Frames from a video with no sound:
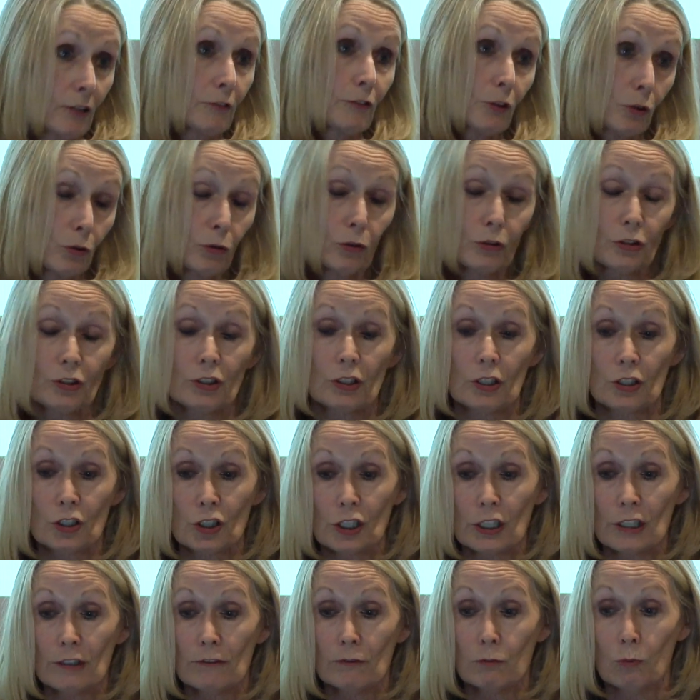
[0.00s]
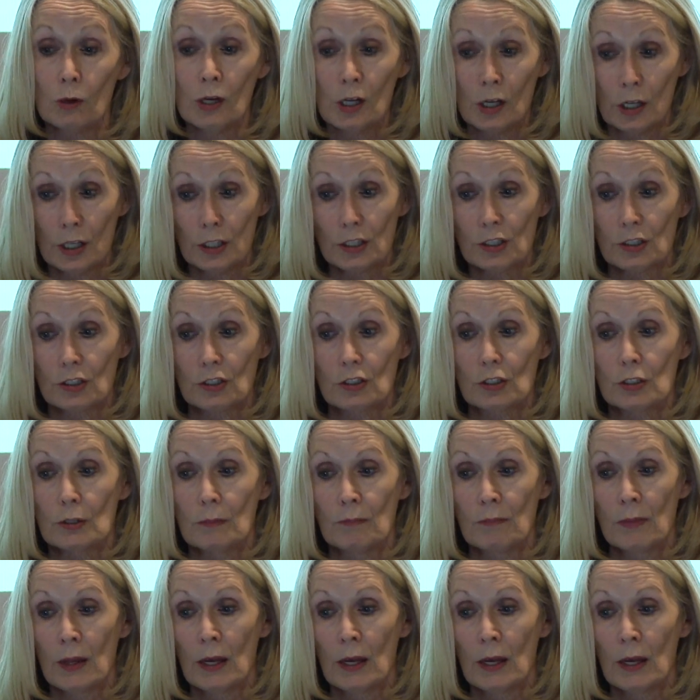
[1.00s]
of course, achieve worse.